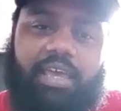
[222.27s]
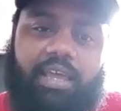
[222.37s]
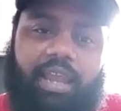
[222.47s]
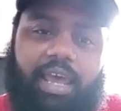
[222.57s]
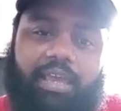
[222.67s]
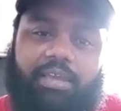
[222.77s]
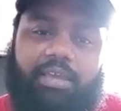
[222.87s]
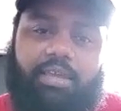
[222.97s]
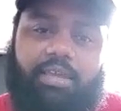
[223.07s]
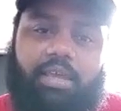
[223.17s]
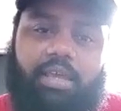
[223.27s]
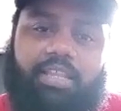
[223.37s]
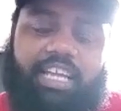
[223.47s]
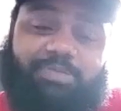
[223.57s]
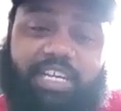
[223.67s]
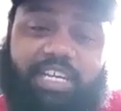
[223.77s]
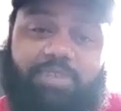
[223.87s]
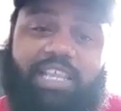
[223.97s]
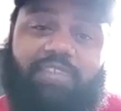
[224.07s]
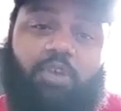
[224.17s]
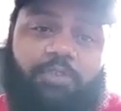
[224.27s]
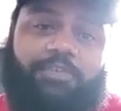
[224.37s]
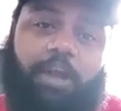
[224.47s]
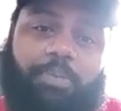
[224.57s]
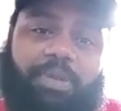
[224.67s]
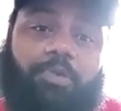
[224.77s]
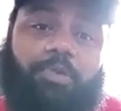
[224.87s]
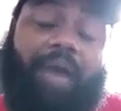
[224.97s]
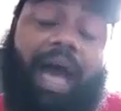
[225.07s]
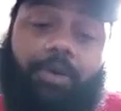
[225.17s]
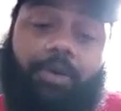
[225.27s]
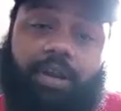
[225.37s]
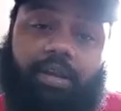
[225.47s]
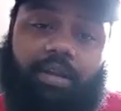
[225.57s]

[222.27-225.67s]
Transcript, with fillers: Like, that's because we got the wrong. Got, somebody